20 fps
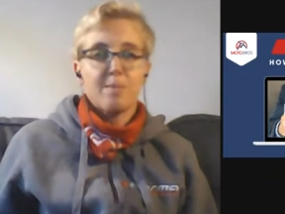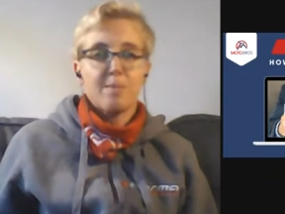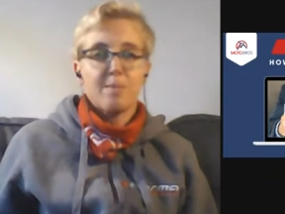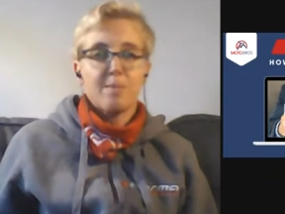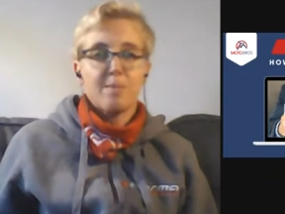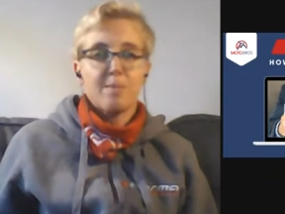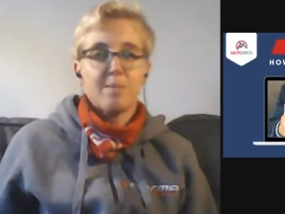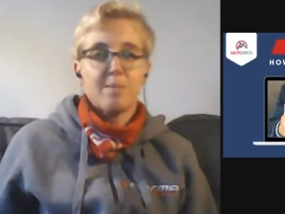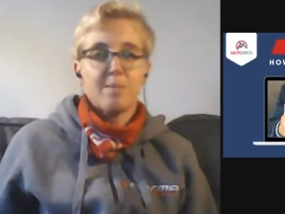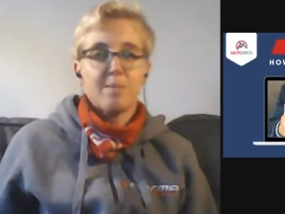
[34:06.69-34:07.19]

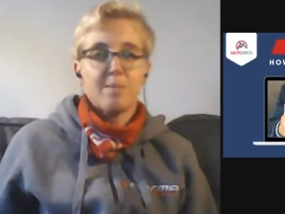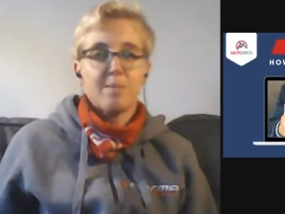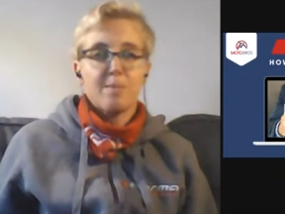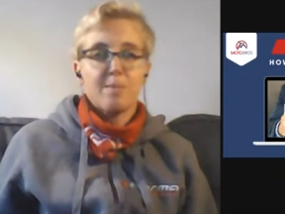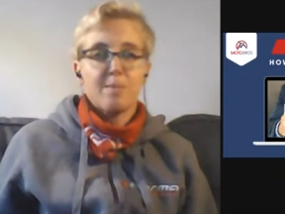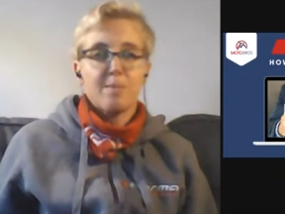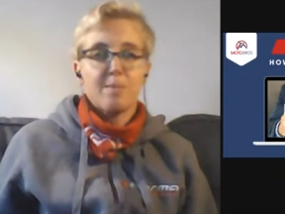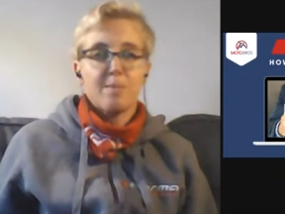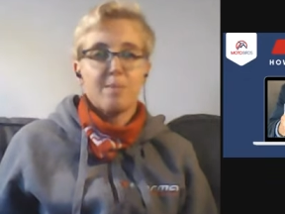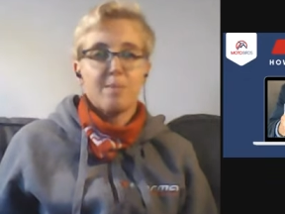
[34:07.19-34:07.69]
prepared
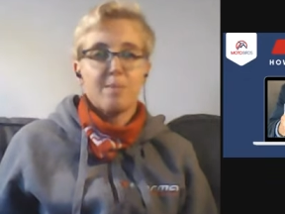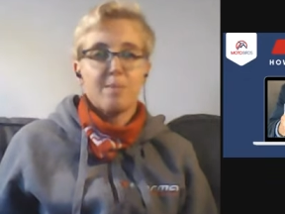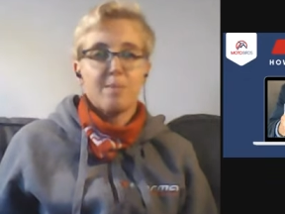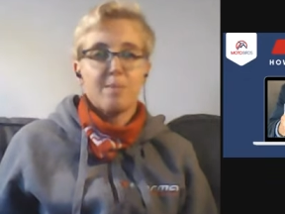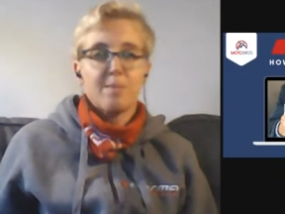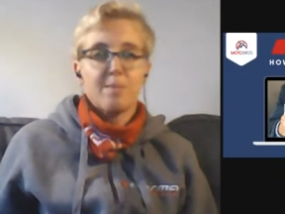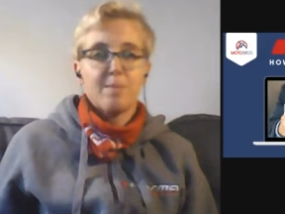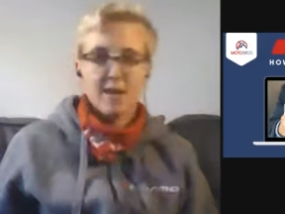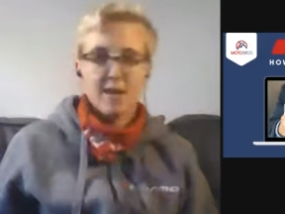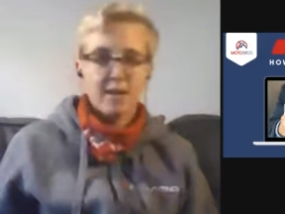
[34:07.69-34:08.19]
everything,
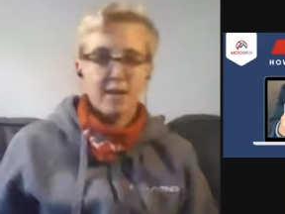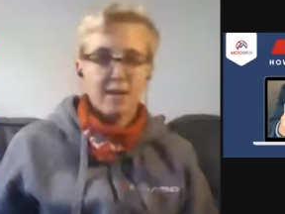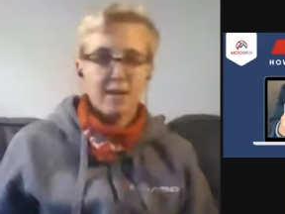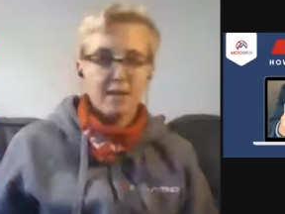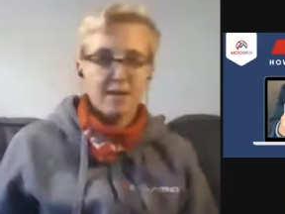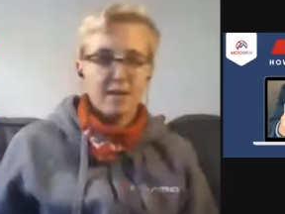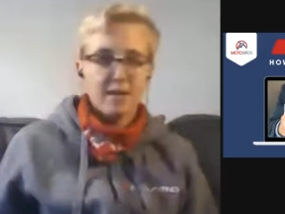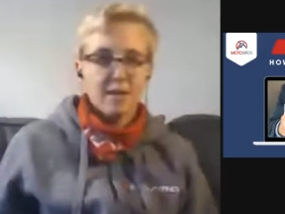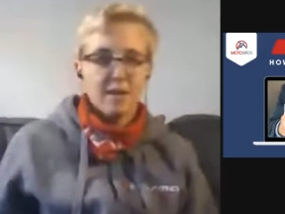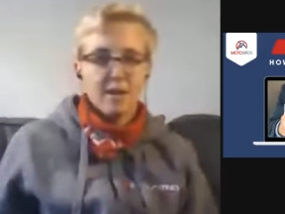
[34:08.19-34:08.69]
everything
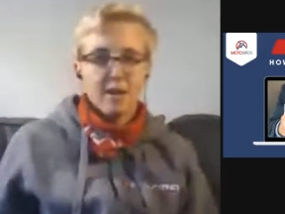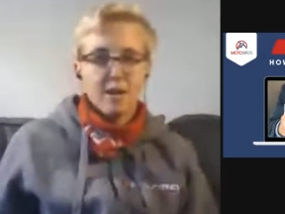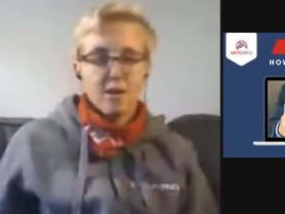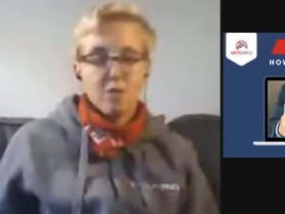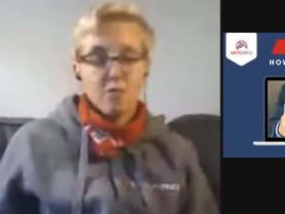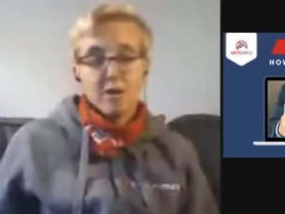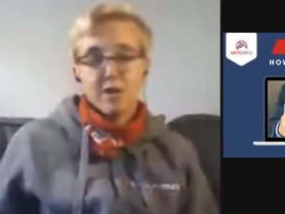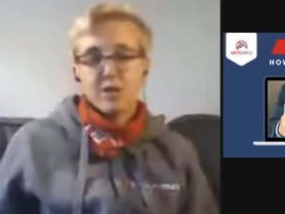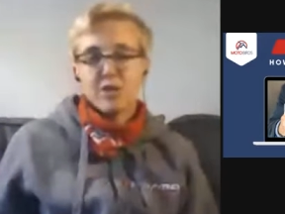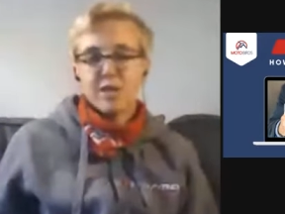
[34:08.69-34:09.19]
is
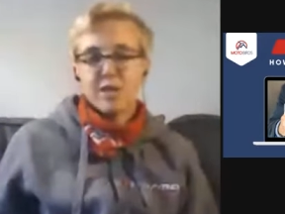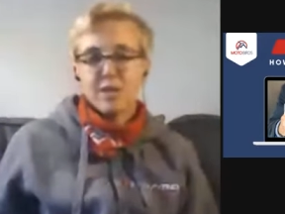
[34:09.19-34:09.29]
ready.